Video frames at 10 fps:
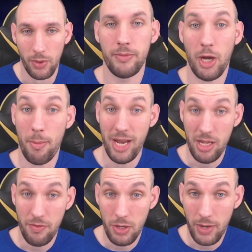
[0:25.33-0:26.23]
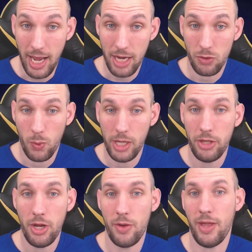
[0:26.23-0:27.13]
Now many of you guys will
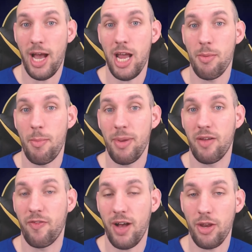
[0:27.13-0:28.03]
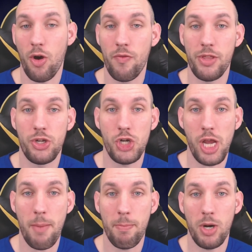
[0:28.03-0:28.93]
know that I am a big fan of the
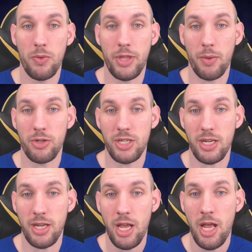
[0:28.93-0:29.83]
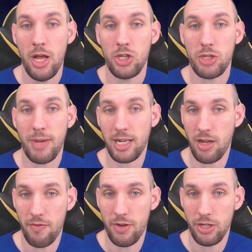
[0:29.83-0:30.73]
GM mode that was in
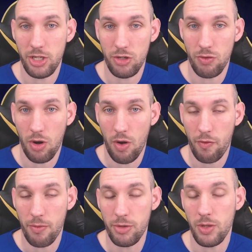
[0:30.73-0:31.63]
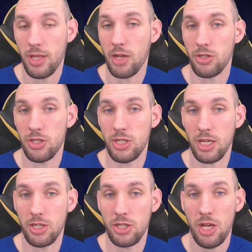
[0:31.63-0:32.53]
SmackDown vs Raw from
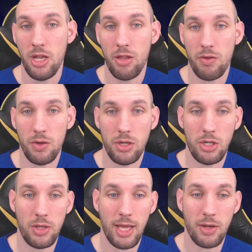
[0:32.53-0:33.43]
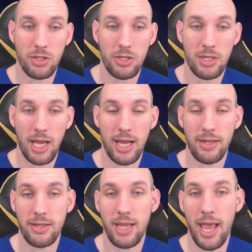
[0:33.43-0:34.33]
2006 through to
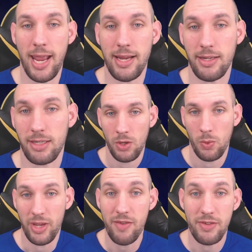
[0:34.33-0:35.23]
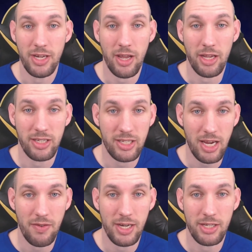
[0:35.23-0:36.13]
2008. We even did a
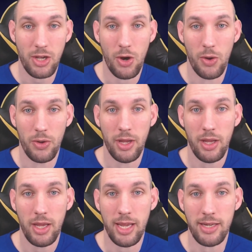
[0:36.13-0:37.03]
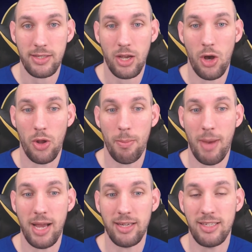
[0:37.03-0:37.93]
series on it on
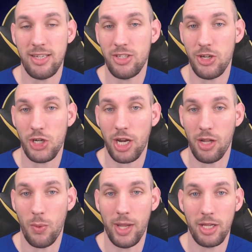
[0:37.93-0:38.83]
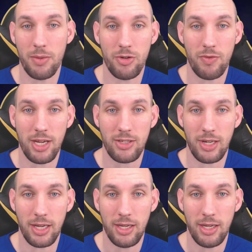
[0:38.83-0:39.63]
my sister channel, Welcome to Wrestling.